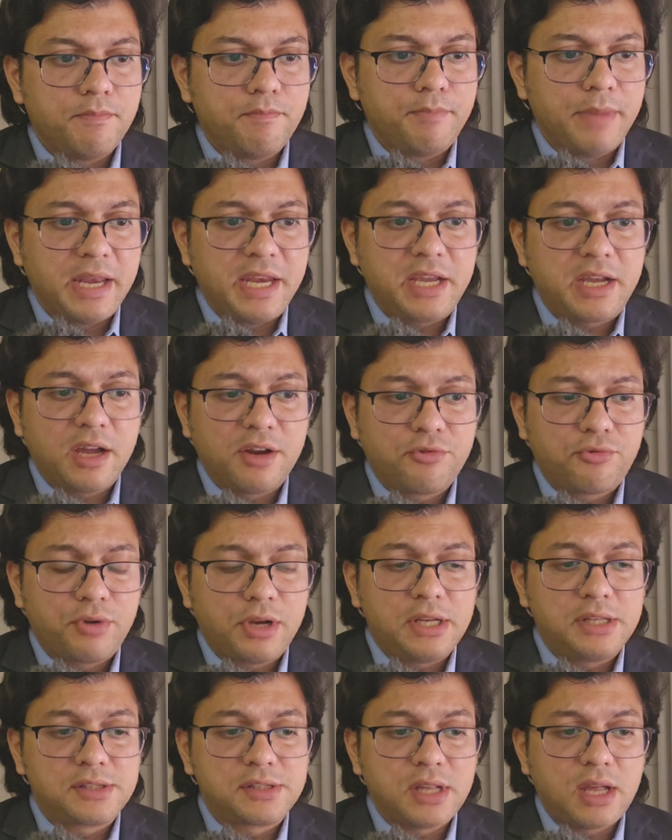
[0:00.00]
many
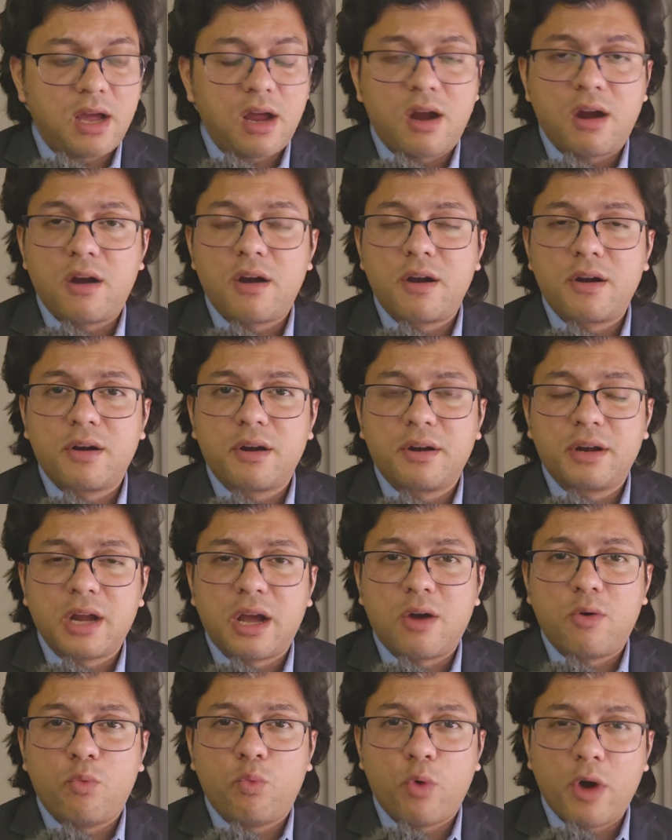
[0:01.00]
countries are
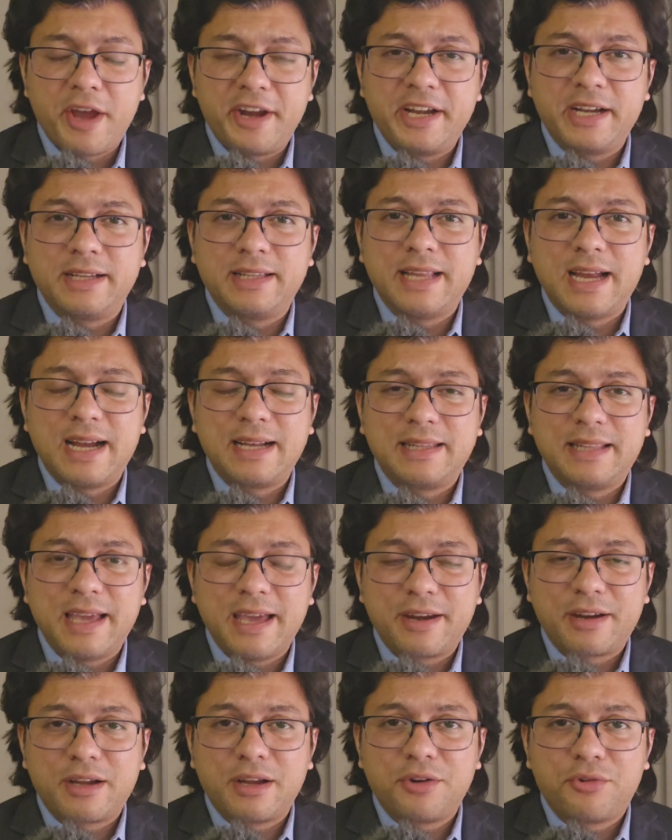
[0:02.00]
now worried that
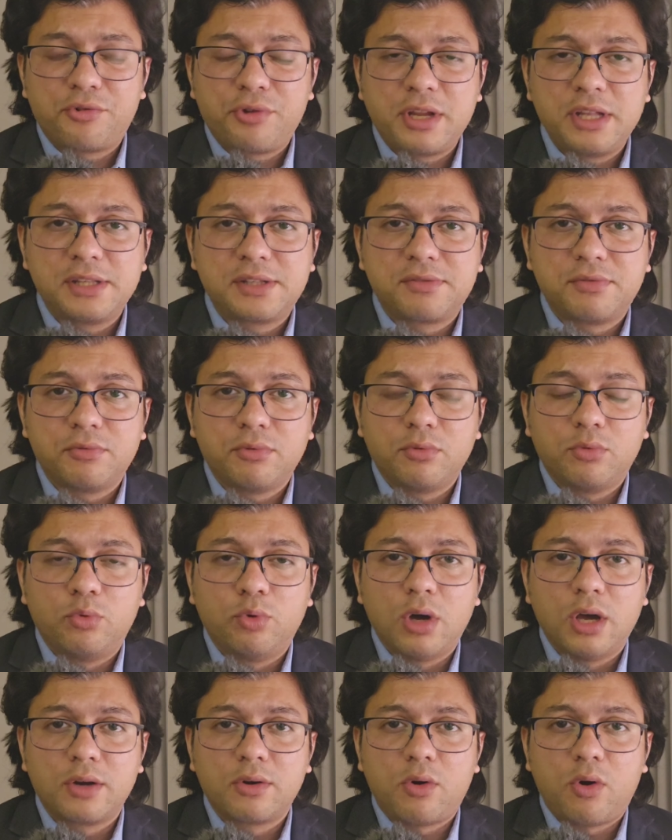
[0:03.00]
their countries
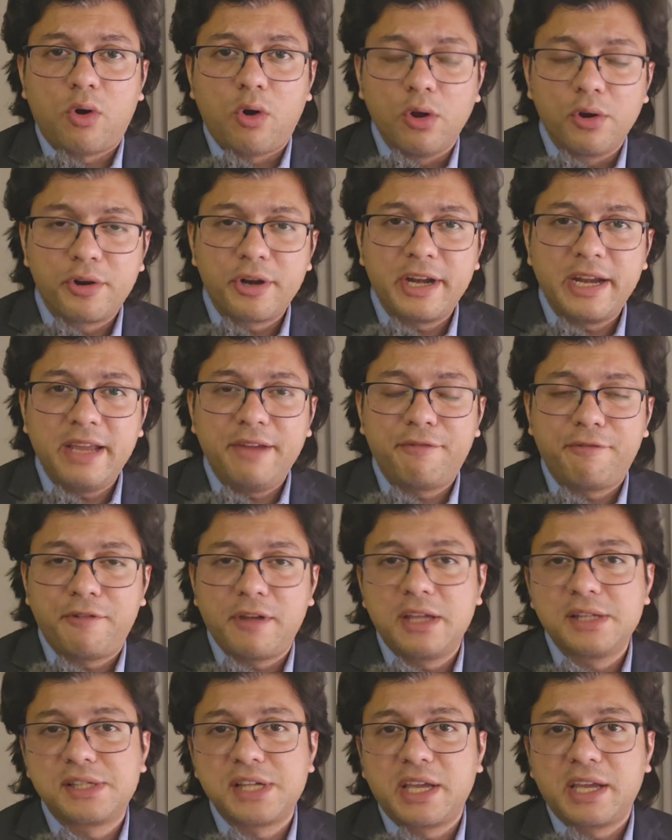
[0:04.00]
who are already
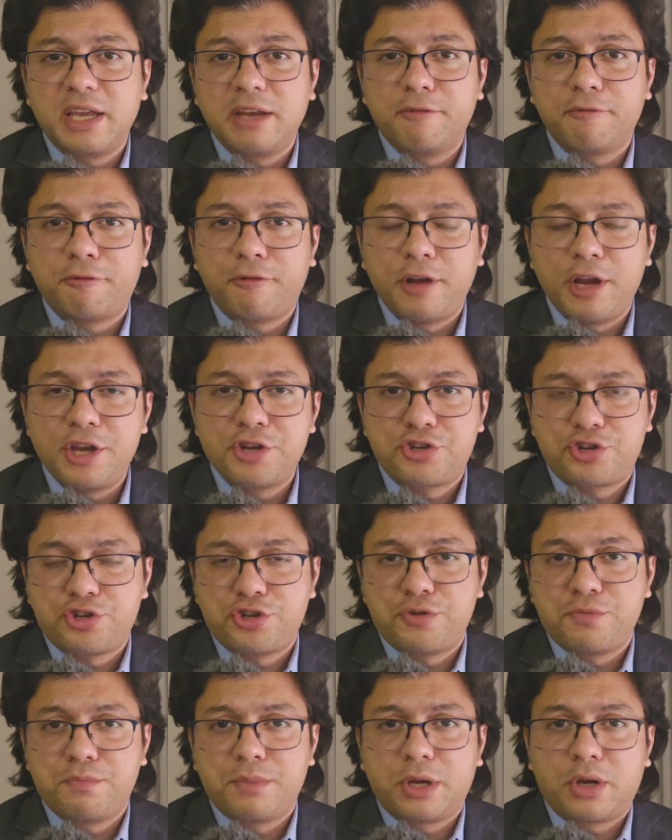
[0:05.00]
facing
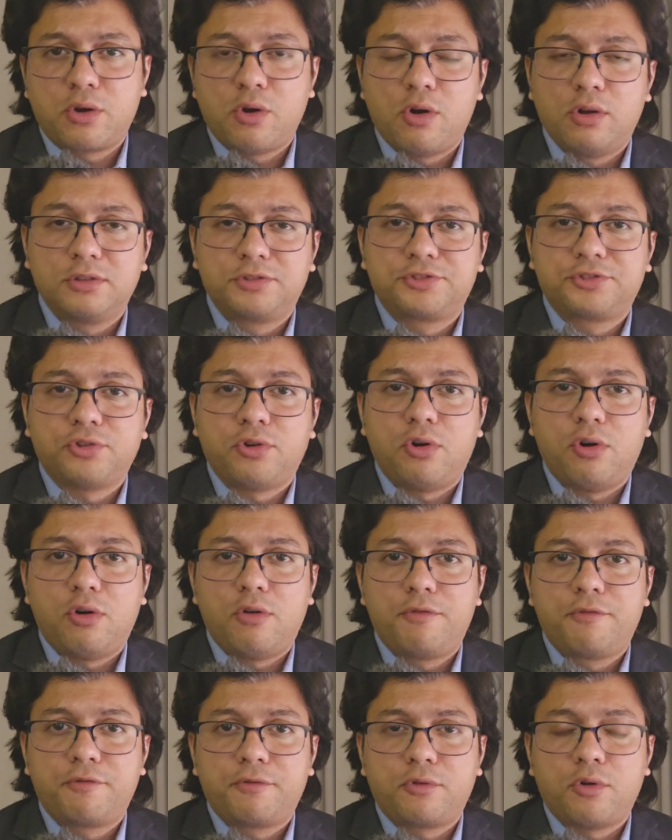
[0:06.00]
inflation because
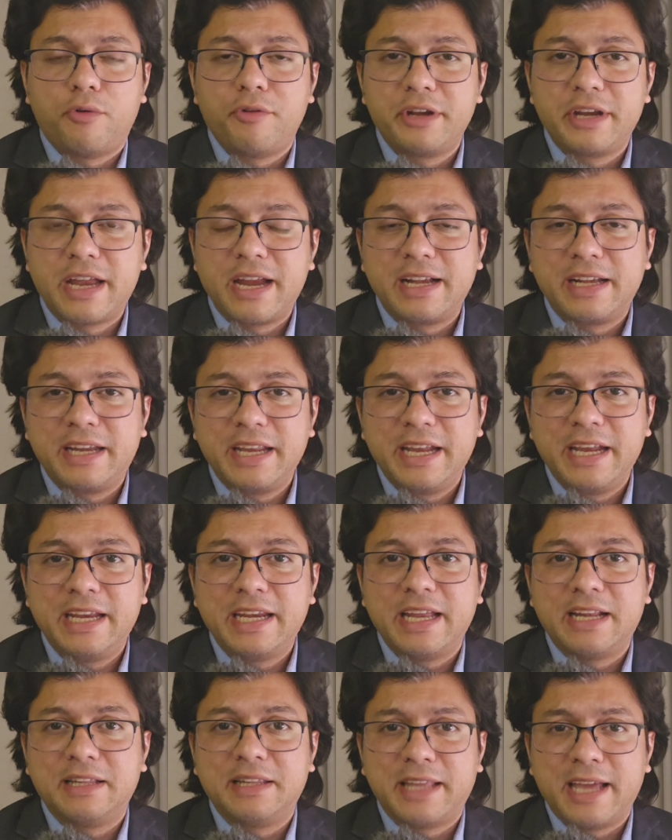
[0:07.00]
of
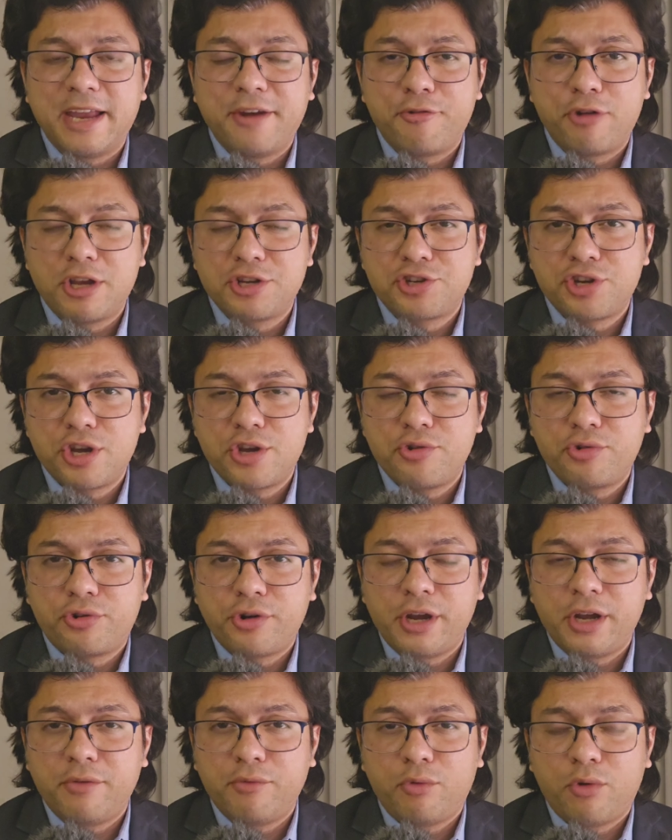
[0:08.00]
COVID-19 and then
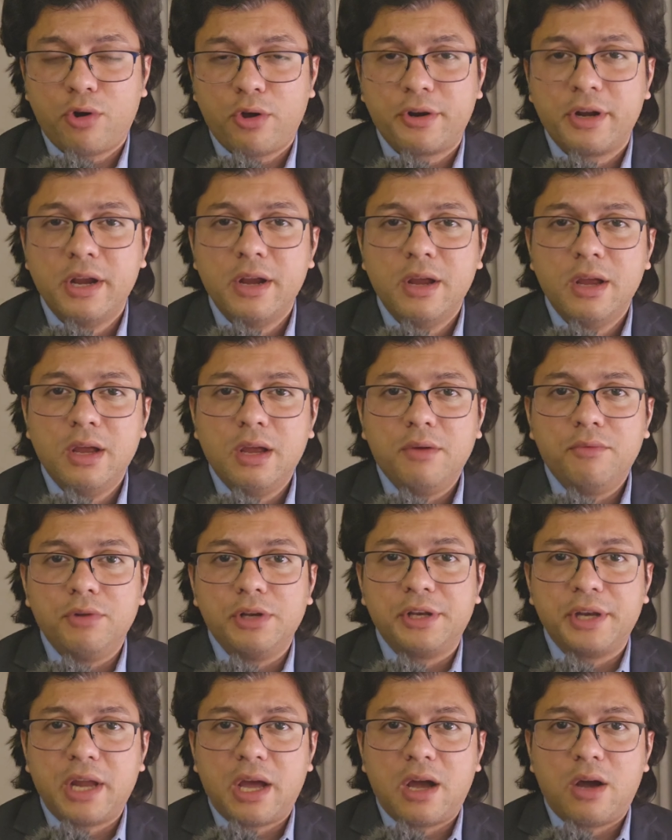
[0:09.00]
Russia-Ukraine war
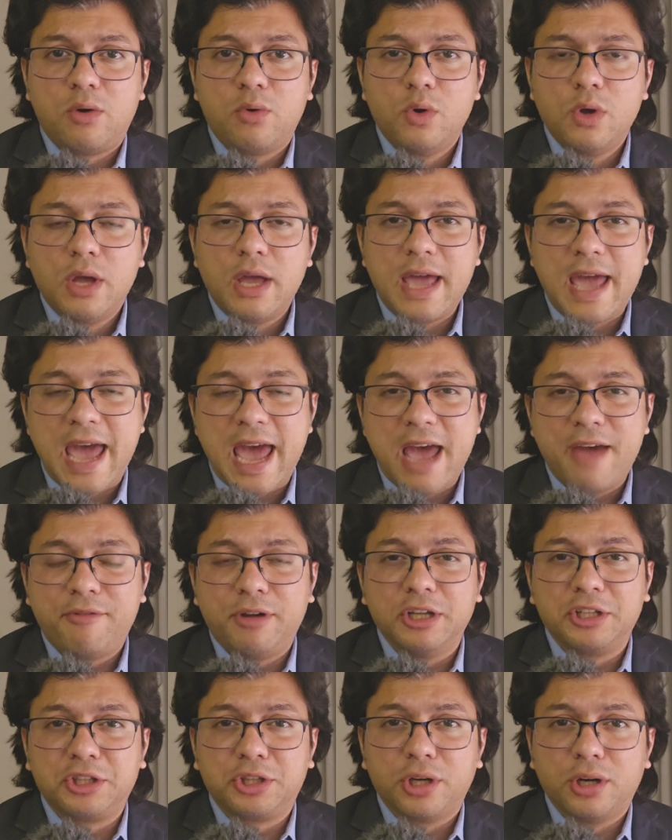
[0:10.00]
will now
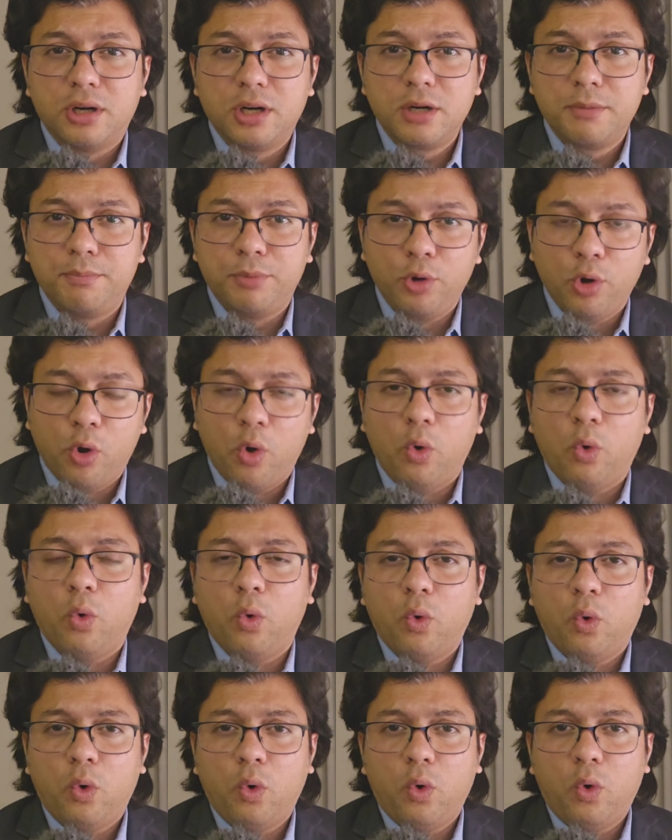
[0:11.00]
have a third blow